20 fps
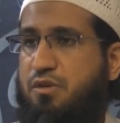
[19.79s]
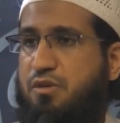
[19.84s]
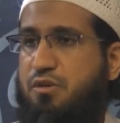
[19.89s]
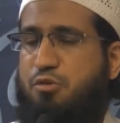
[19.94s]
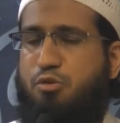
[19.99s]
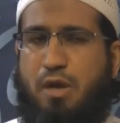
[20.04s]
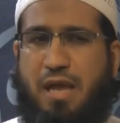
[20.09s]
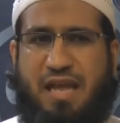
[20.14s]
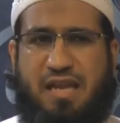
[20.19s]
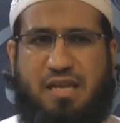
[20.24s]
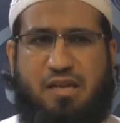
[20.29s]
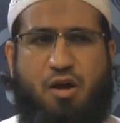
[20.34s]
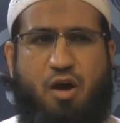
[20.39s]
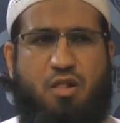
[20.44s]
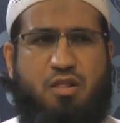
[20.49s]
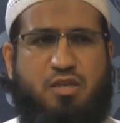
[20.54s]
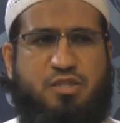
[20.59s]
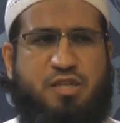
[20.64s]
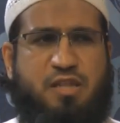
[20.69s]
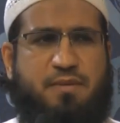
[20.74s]
to
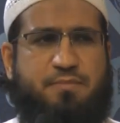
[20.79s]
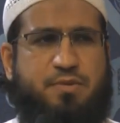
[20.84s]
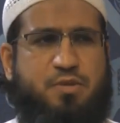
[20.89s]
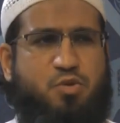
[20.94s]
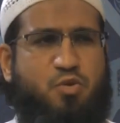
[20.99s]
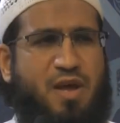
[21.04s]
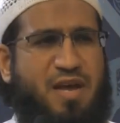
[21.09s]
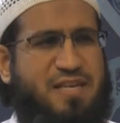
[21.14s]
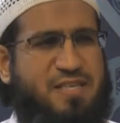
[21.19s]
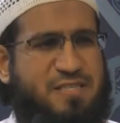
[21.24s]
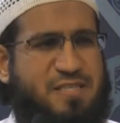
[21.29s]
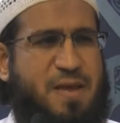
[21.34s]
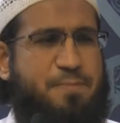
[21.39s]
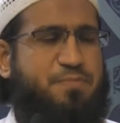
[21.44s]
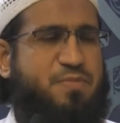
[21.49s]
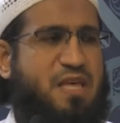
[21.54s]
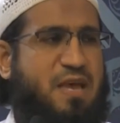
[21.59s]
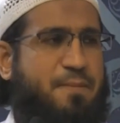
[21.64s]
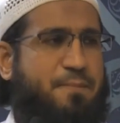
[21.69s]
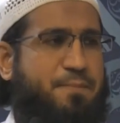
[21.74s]
acknowledge them, to
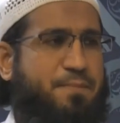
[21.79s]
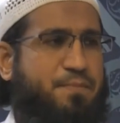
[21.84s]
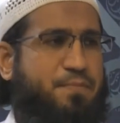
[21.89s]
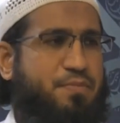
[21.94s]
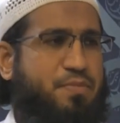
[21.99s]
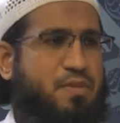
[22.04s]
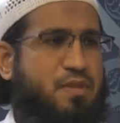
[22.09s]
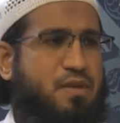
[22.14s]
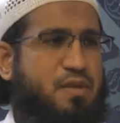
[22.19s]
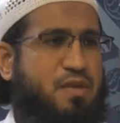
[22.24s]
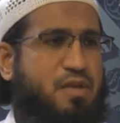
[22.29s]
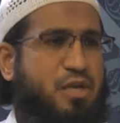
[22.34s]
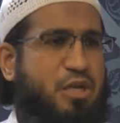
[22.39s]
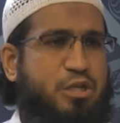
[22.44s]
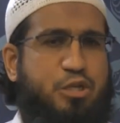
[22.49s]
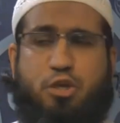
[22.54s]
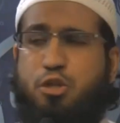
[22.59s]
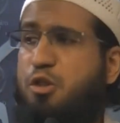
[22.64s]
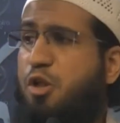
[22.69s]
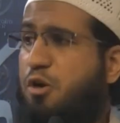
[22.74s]
accept them,
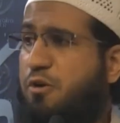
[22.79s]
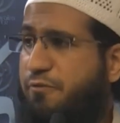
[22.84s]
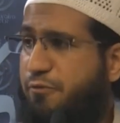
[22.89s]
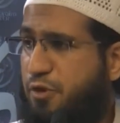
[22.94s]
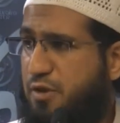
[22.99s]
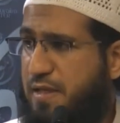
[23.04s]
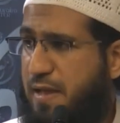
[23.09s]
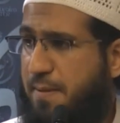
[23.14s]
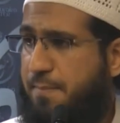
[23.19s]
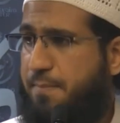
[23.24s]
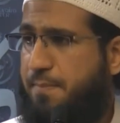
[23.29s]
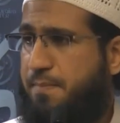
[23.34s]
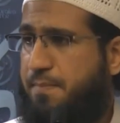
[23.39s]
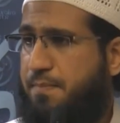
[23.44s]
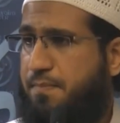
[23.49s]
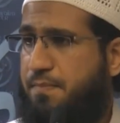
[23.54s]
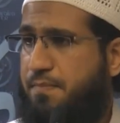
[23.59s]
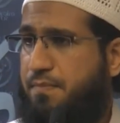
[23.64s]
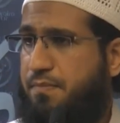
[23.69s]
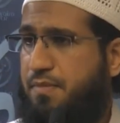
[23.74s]
to look for
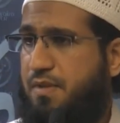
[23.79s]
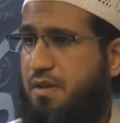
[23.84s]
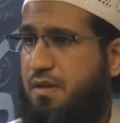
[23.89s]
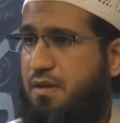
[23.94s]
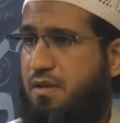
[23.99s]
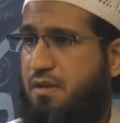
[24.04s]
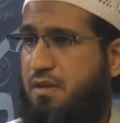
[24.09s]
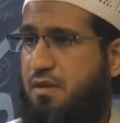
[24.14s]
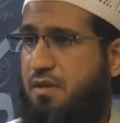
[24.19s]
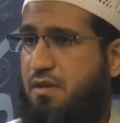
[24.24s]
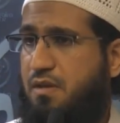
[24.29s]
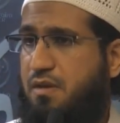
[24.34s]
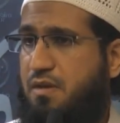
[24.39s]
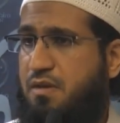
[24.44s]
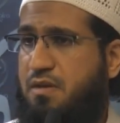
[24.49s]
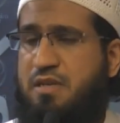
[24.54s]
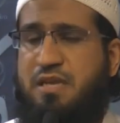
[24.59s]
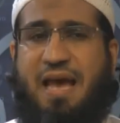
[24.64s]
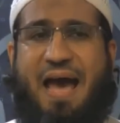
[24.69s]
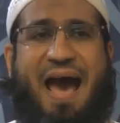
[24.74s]
them,
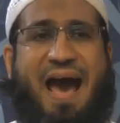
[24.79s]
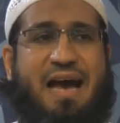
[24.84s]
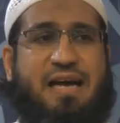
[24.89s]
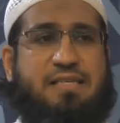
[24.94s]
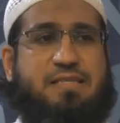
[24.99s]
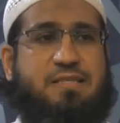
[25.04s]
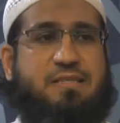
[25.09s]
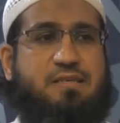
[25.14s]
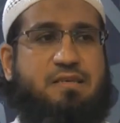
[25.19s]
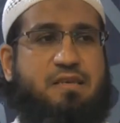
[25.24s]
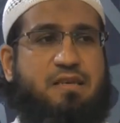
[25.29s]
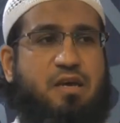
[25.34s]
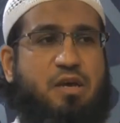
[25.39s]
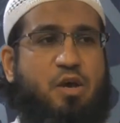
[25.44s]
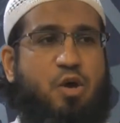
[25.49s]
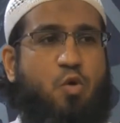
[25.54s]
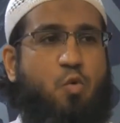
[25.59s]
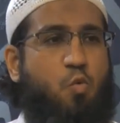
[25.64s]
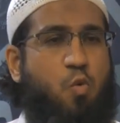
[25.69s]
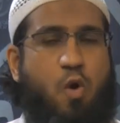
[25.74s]
to ask,
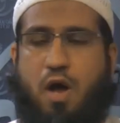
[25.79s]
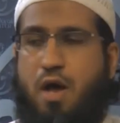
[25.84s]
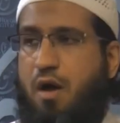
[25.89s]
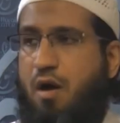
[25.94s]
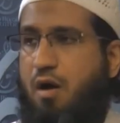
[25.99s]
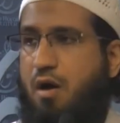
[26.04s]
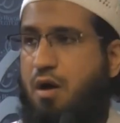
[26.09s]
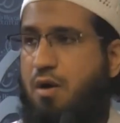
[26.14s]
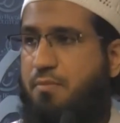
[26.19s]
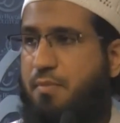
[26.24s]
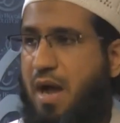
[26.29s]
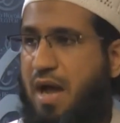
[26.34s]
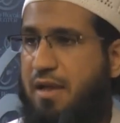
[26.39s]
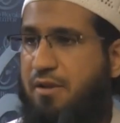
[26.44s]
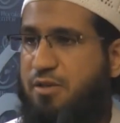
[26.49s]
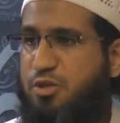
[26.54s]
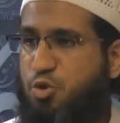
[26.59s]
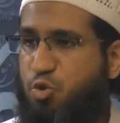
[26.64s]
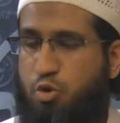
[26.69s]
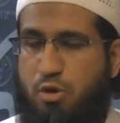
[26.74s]
What are my
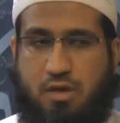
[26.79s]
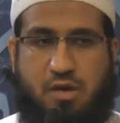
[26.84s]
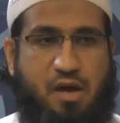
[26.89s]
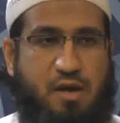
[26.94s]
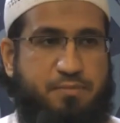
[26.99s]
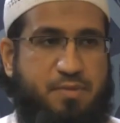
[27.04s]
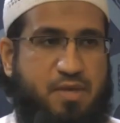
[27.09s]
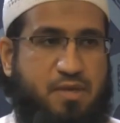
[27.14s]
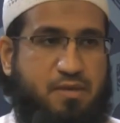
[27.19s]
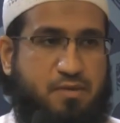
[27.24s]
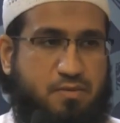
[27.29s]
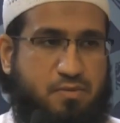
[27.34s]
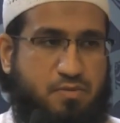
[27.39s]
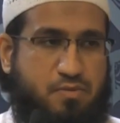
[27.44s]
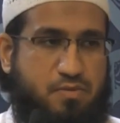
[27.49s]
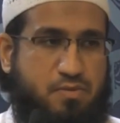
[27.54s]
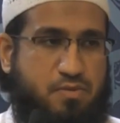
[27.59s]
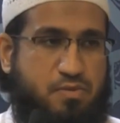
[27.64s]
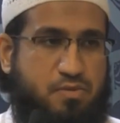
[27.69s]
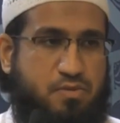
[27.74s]

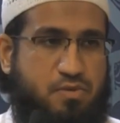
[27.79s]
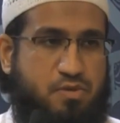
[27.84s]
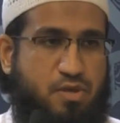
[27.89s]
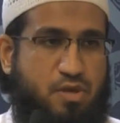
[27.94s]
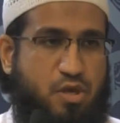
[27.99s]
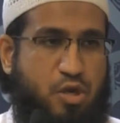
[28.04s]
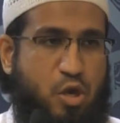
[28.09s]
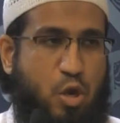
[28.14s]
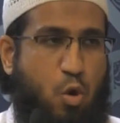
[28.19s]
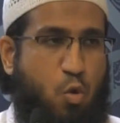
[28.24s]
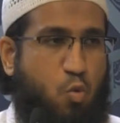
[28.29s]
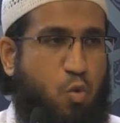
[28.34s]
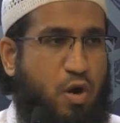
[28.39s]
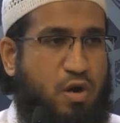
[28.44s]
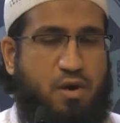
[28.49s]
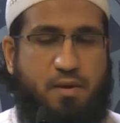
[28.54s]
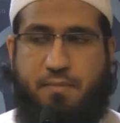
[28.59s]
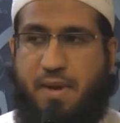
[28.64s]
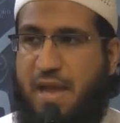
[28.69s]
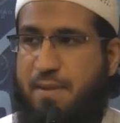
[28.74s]
shortcomings? What
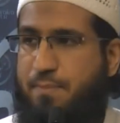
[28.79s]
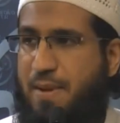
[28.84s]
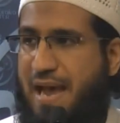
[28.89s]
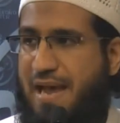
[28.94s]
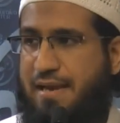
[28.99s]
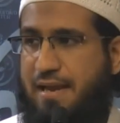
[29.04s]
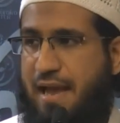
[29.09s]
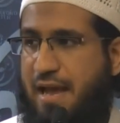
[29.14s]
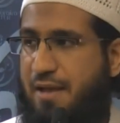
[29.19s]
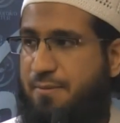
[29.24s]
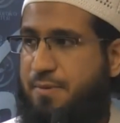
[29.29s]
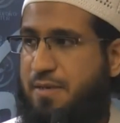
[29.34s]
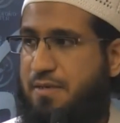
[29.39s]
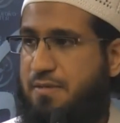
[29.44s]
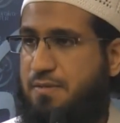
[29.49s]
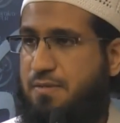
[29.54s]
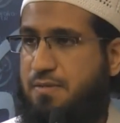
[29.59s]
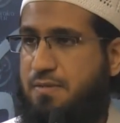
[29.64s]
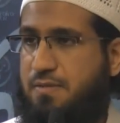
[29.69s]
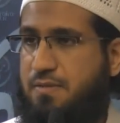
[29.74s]
are my bad
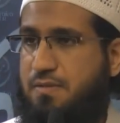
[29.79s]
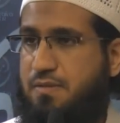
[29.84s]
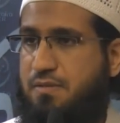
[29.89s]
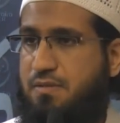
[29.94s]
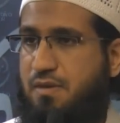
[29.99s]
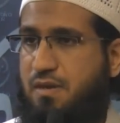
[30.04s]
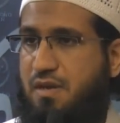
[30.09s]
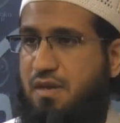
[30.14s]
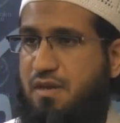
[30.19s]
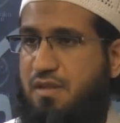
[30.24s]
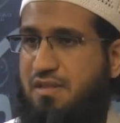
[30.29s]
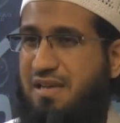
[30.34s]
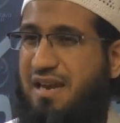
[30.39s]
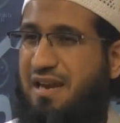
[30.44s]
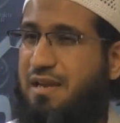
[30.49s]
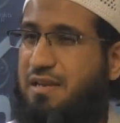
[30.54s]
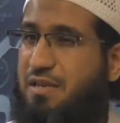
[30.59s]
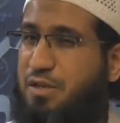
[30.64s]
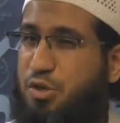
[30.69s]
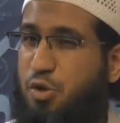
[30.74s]
habits? that
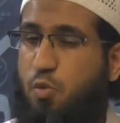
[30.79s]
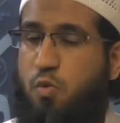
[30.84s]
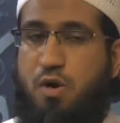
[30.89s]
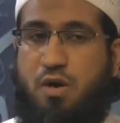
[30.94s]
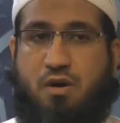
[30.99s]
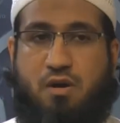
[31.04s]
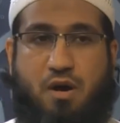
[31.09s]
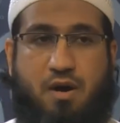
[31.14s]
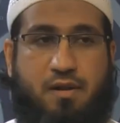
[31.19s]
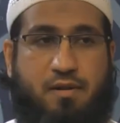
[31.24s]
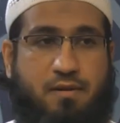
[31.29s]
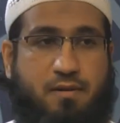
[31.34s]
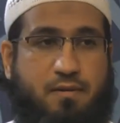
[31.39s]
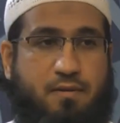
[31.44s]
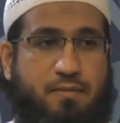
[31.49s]
I need to work on.